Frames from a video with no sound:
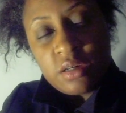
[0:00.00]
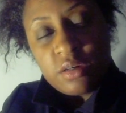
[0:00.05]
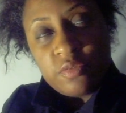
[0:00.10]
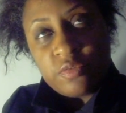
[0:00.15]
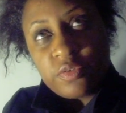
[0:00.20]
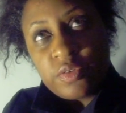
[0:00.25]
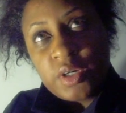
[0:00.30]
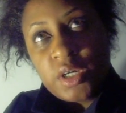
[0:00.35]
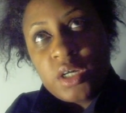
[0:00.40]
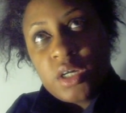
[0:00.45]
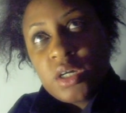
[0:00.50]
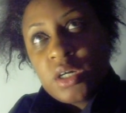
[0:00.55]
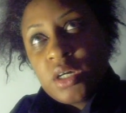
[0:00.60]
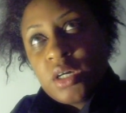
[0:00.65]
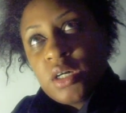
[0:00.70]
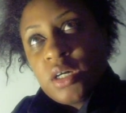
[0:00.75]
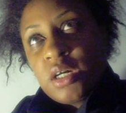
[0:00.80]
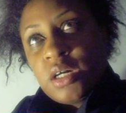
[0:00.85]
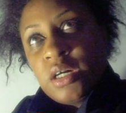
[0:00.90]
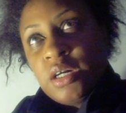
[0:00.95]
of
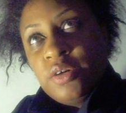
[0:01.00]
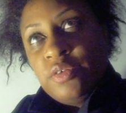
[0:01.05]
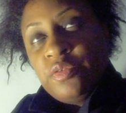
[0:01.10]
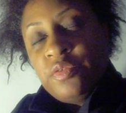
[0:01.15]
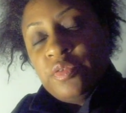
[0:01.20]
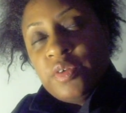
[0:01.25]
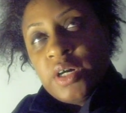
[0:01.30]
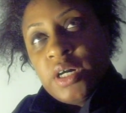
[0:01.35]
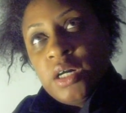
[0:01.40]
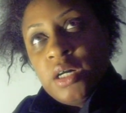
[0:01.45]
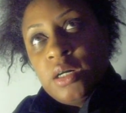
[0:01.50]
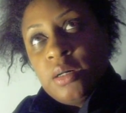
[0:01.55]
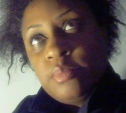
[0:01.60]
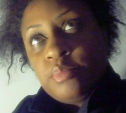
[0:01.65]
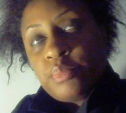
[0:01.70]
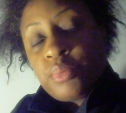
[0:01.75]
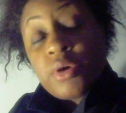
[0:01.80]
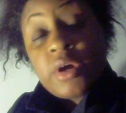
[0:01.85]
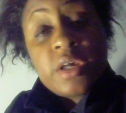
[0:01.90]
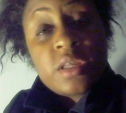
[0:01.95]
of
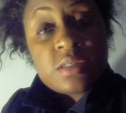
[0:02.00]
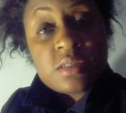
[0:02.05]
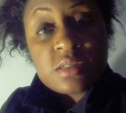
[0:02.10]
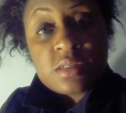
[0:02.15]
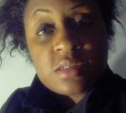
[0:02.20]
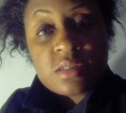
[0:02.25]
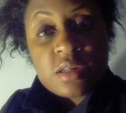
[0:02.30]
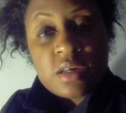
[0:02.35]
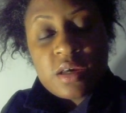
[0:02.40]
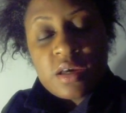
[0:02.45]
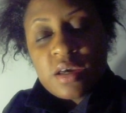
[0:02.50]
um, Prince.